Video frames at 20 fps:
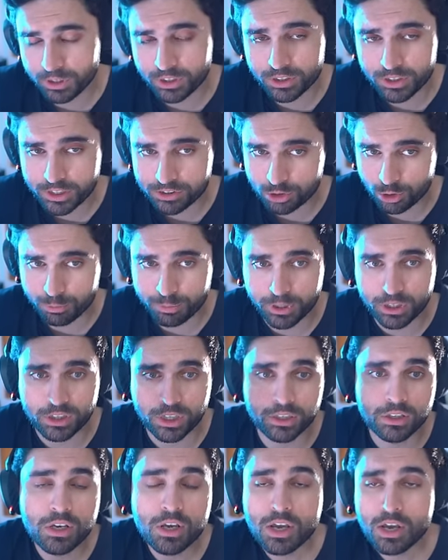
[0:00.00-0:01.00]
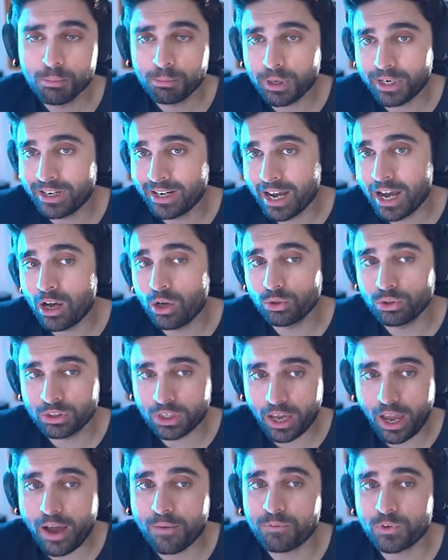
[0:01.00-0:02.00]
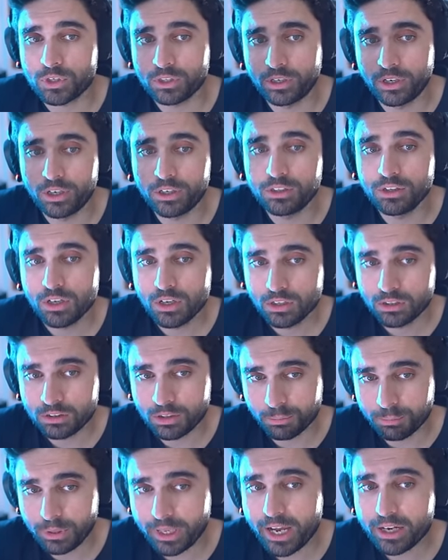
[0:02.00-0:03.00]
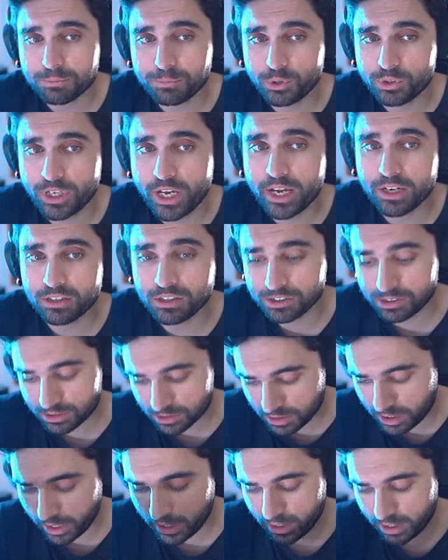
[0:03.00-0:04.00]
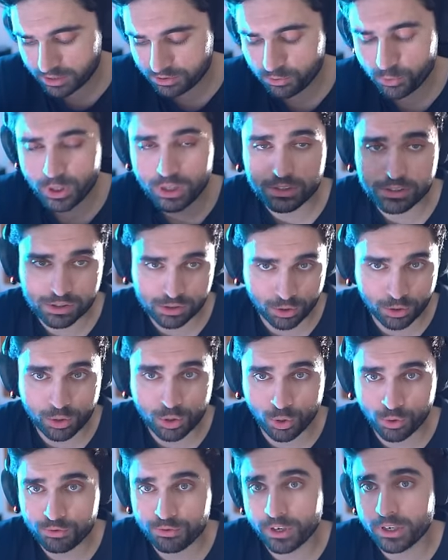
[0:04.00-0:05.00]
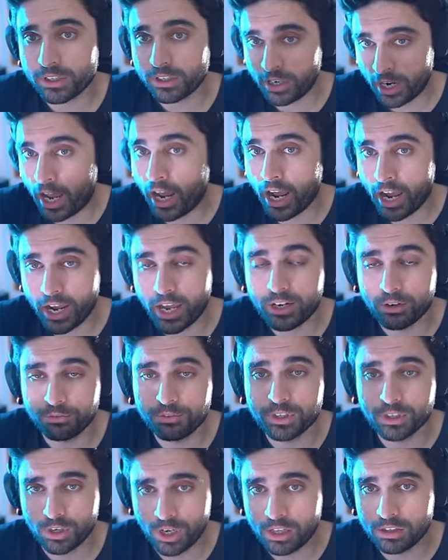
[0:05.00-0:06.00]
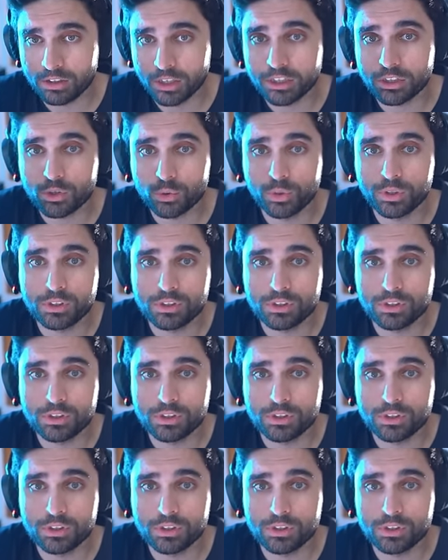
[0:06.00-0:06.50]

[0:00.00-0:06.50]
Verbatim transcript: opinion. That's your opinion. But now they have Turn the black protagonist gay as well, so go figure. I, I, had a video, I'll link you